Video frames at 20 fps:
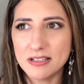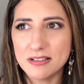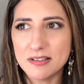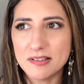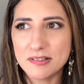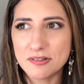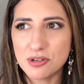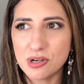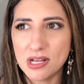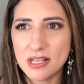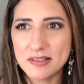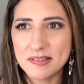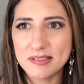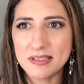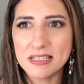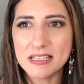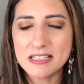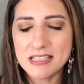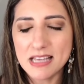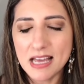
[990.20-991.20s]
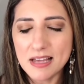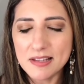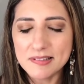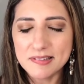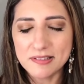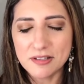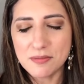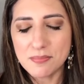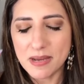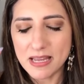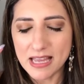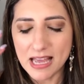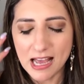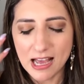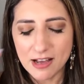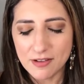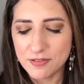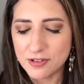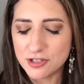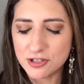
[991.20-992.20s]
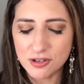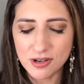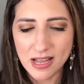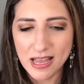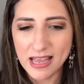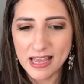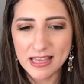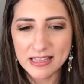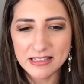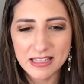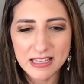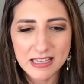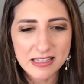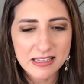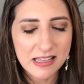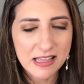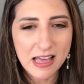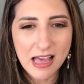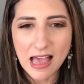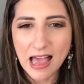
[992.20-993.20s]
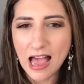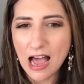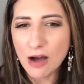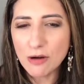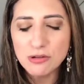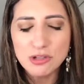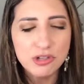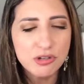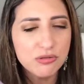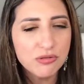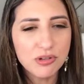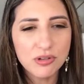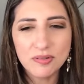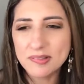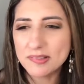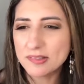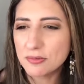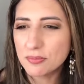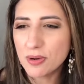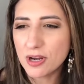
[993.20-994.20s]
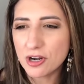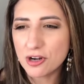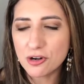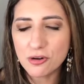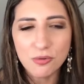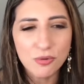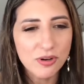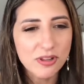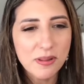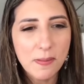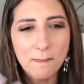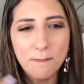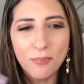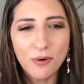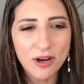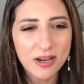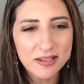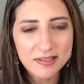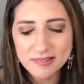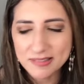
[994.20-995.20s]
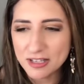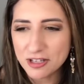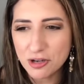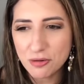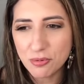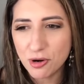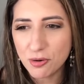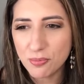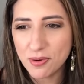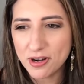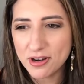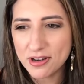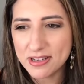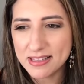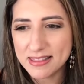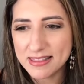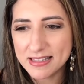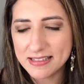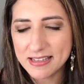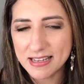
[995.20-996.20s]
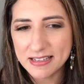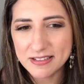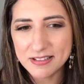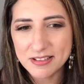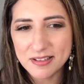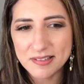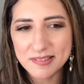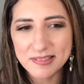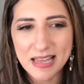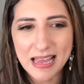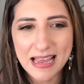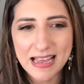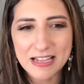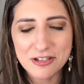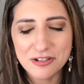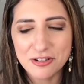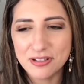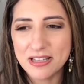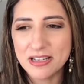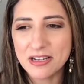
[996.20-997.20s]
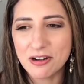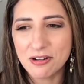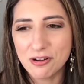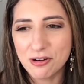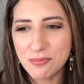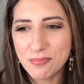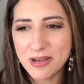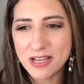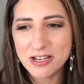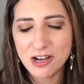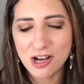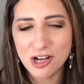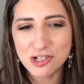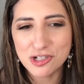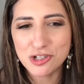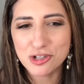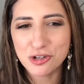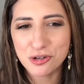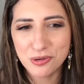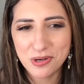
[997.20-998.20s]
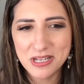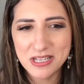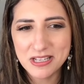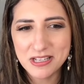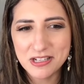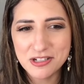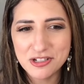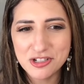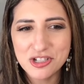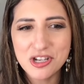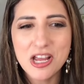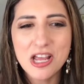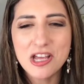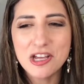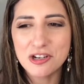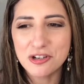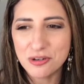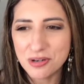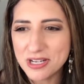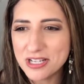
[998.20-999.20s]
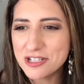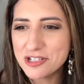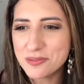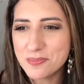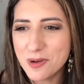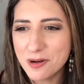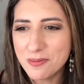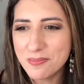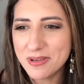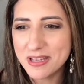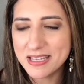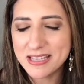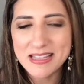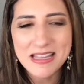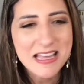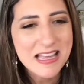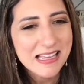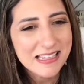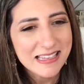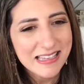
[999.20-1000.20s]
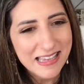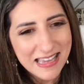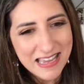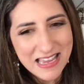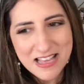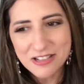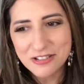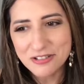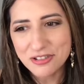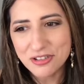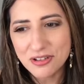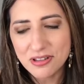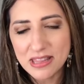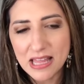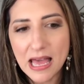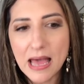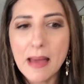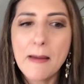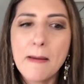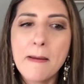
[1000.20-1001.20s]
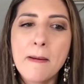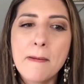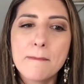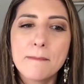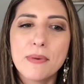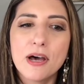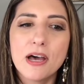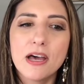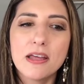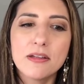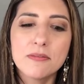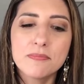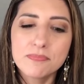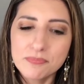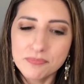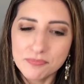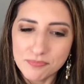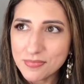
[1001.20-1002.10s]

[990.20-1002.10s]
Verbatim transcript: 90s trends, yes, you might have in your head like how you used to wear or the brands that you were wearing in the 90s and you're like, "Oh my gosh, cringe, cringe moment." Can't do that, but